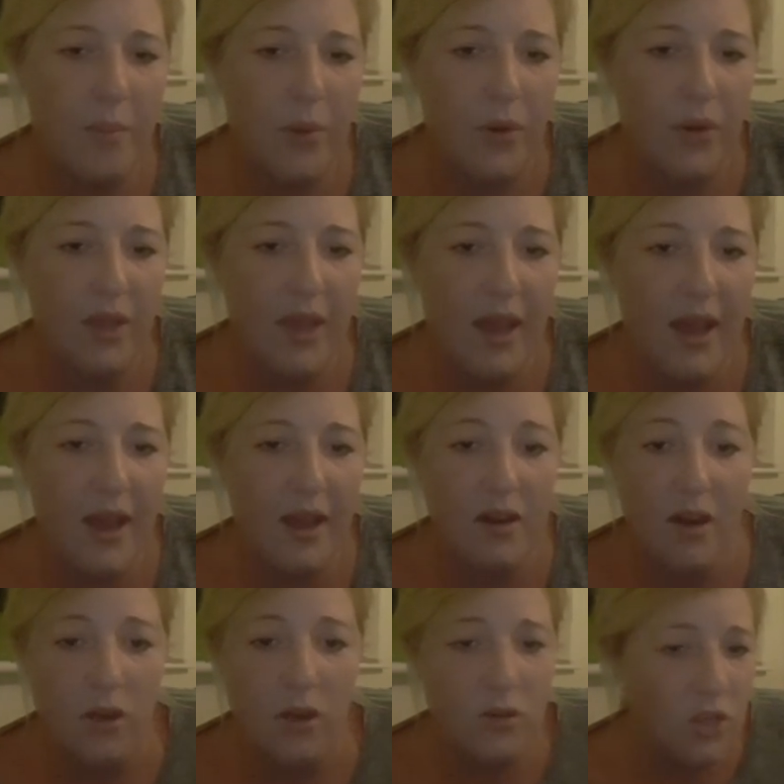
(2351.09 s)
But yeah,
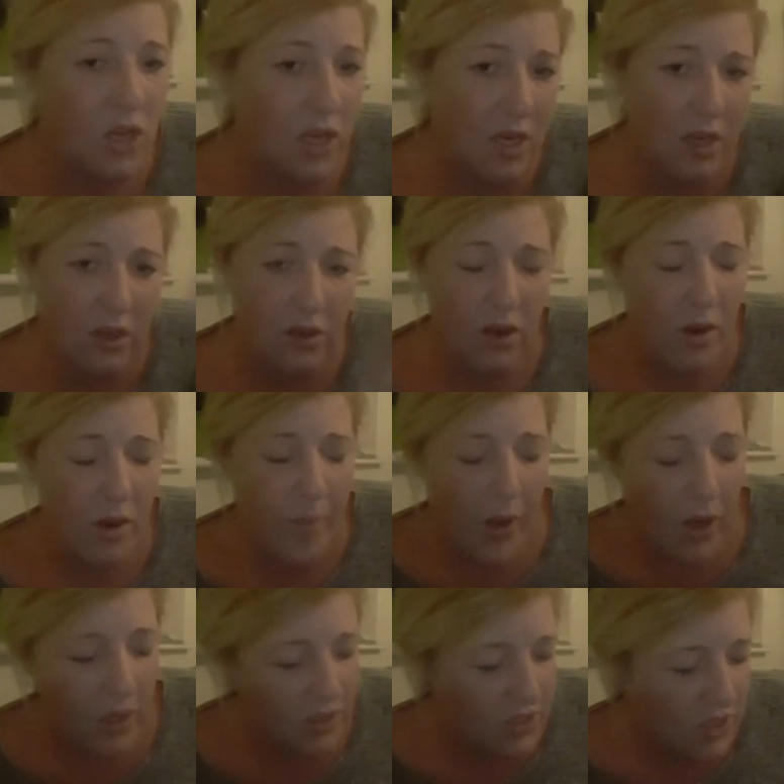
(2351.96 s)
no, Journey, don't
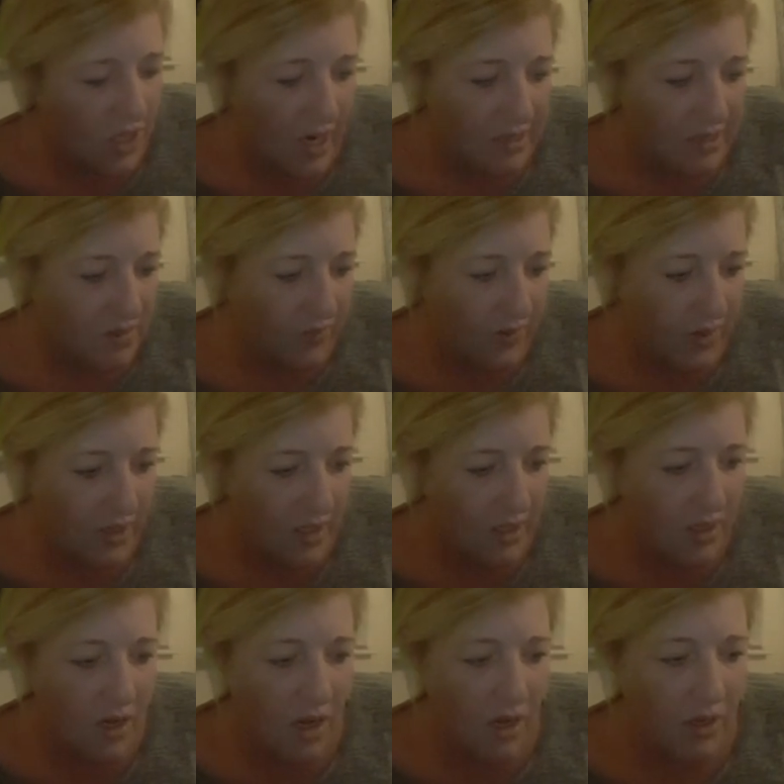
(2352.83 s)
apologise. If you
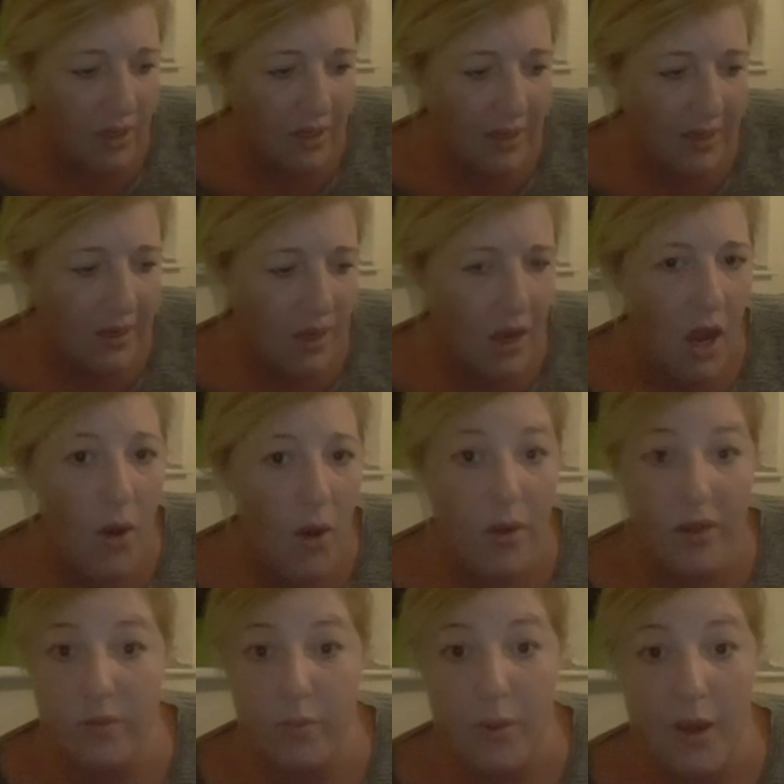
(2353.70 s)
didn't know, you didn't know.
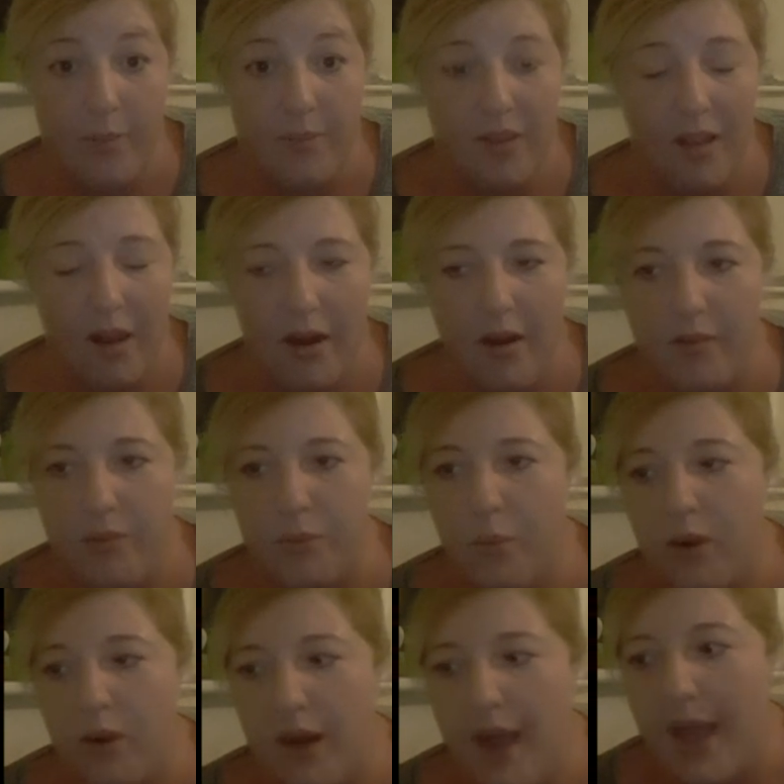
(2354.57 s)
That's why I'm telling
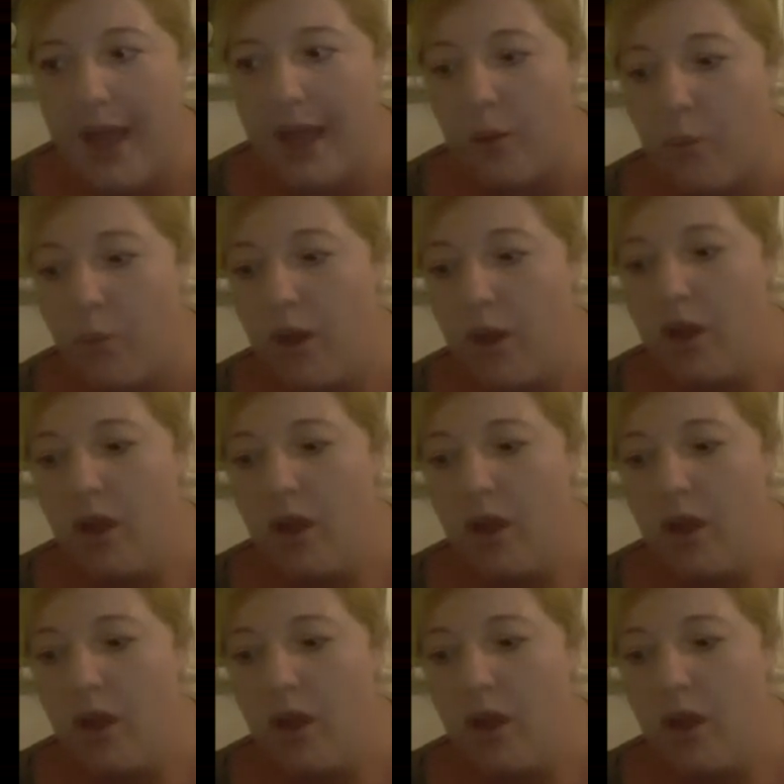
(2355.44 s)
everyone now.